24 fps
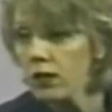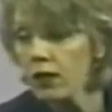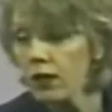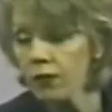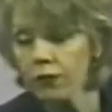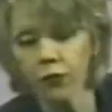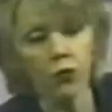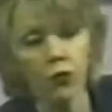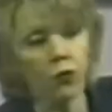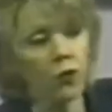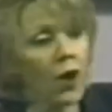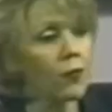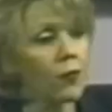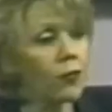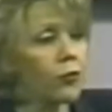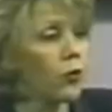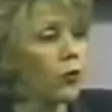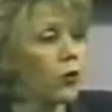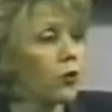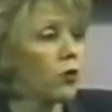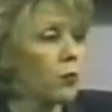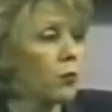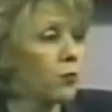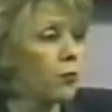Now, if you're out
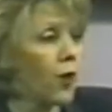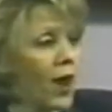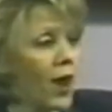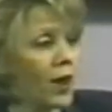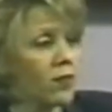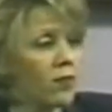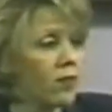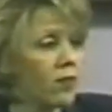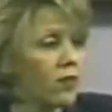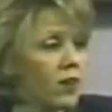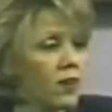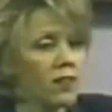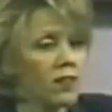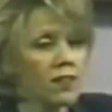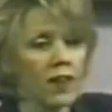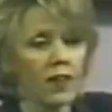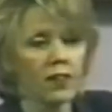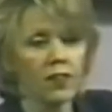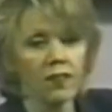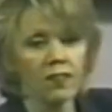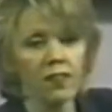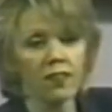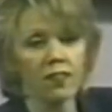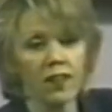there and you're practicing and
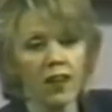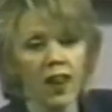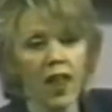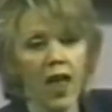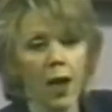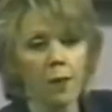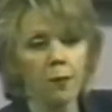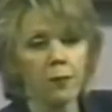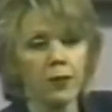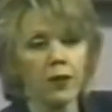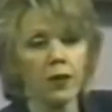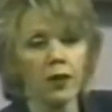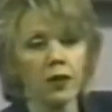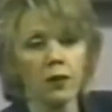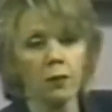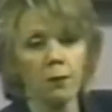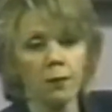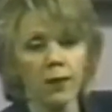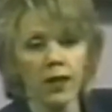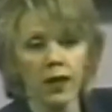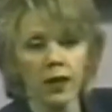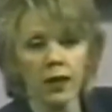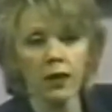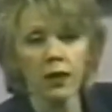saying, This isn't happening to
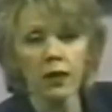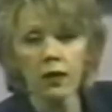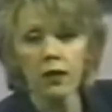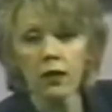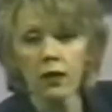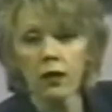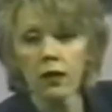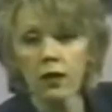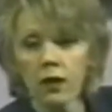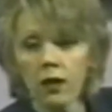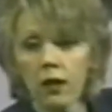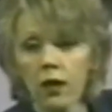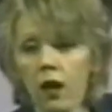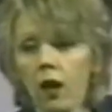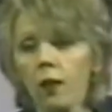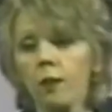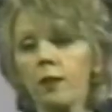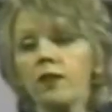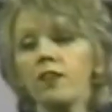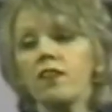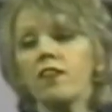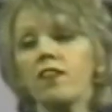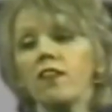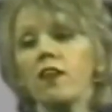me,
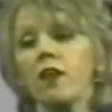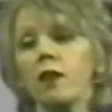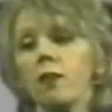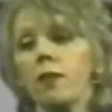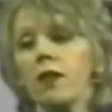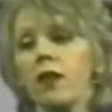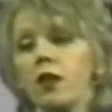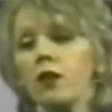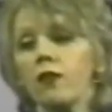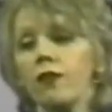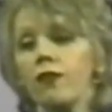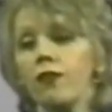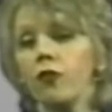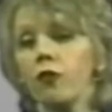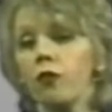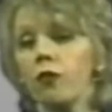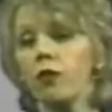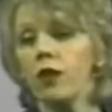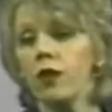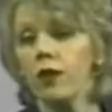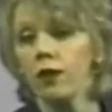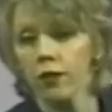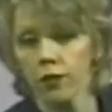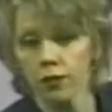Come and see me in a few
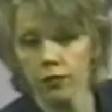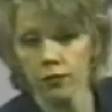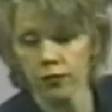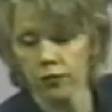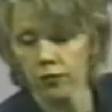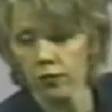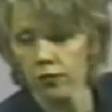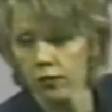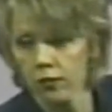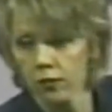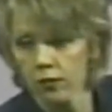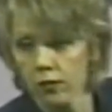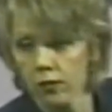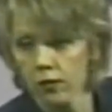years.